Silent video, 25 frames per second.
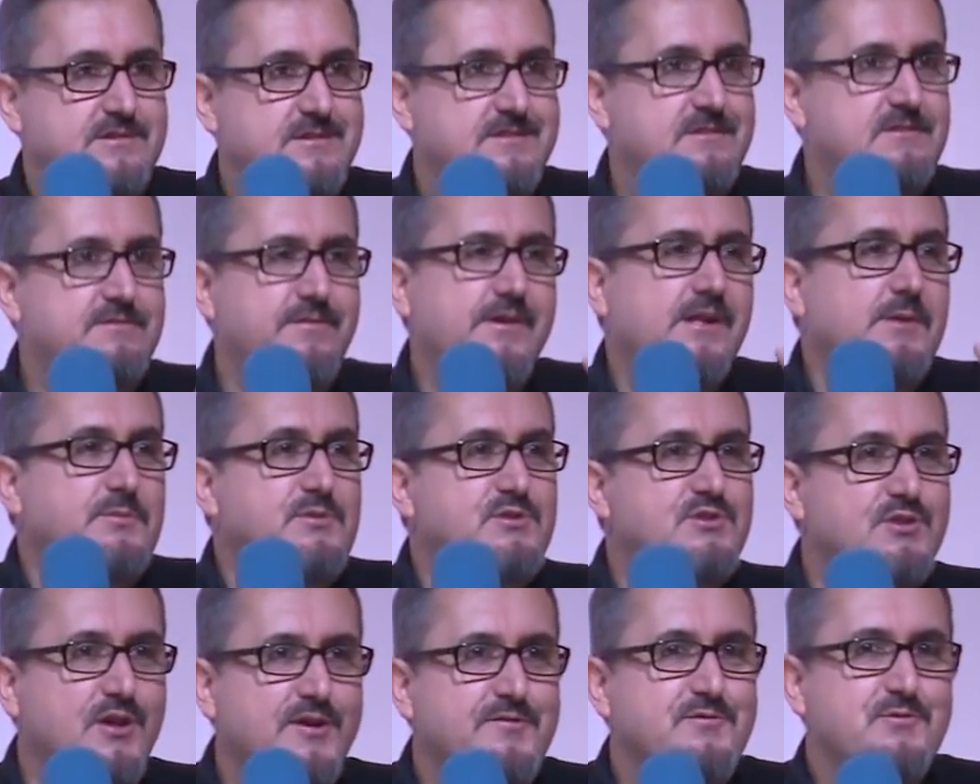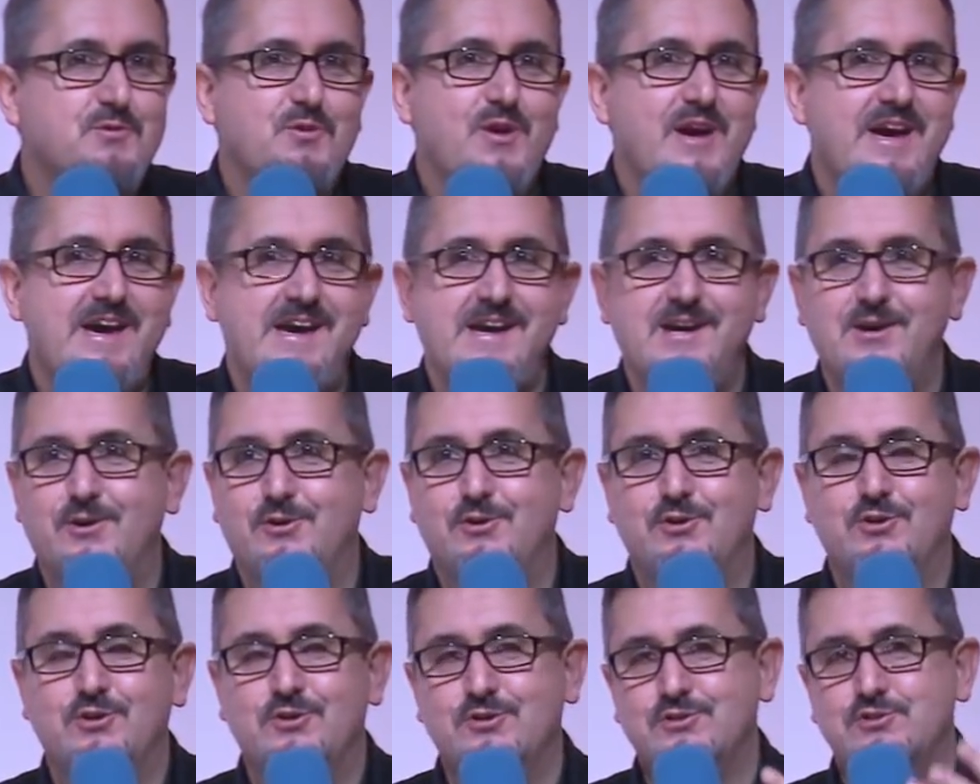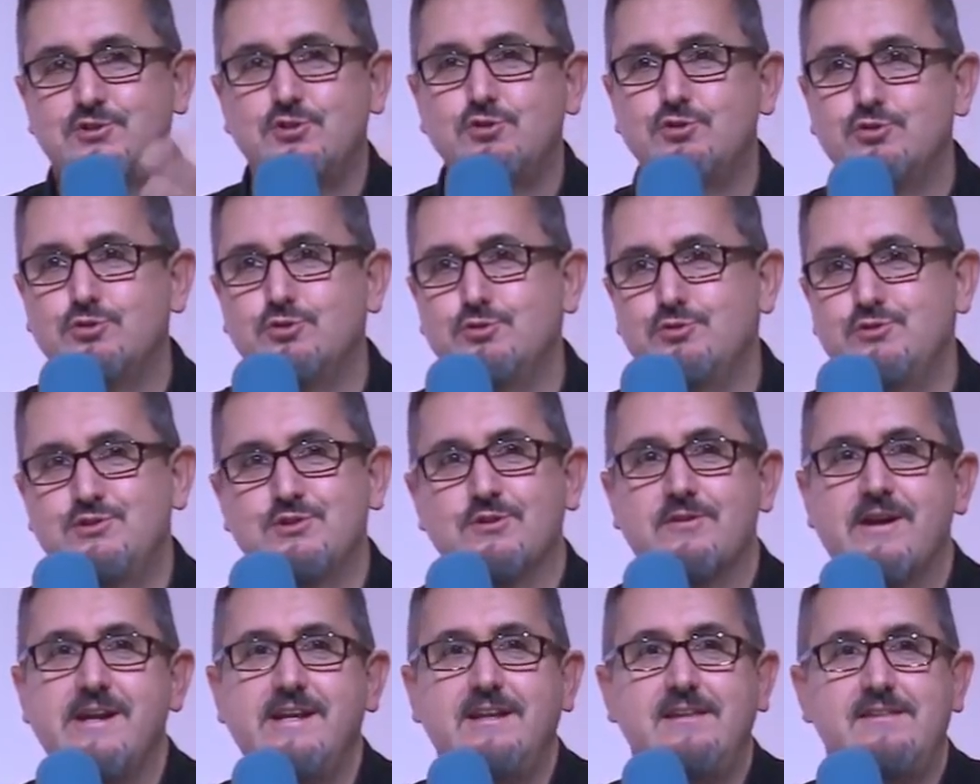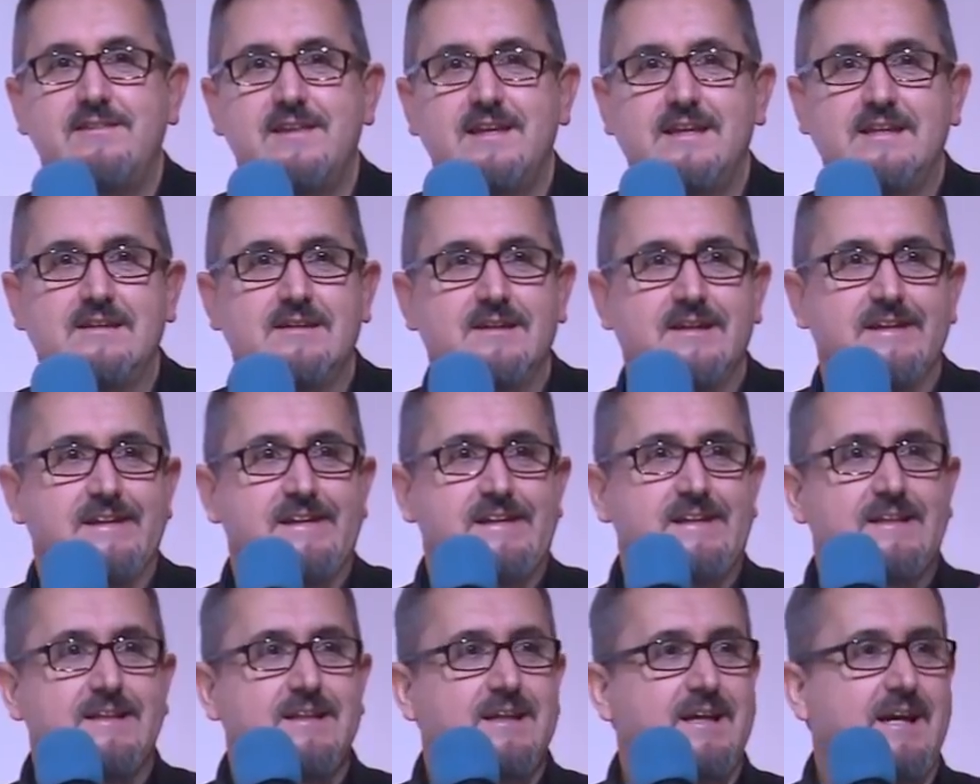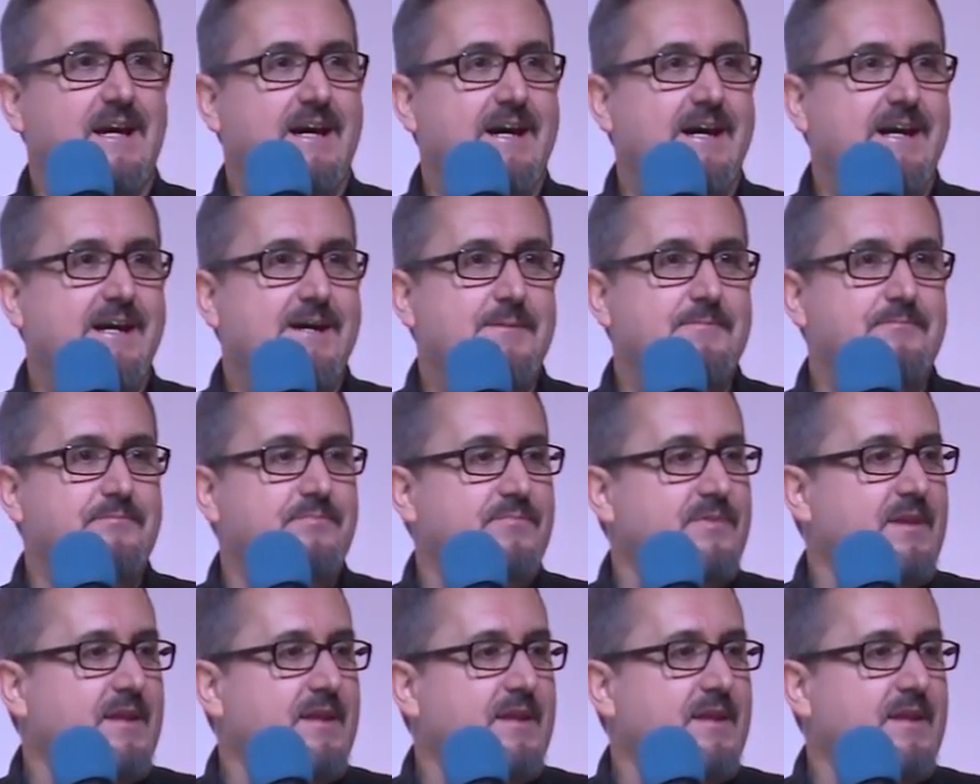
develop software or tools or anything, um,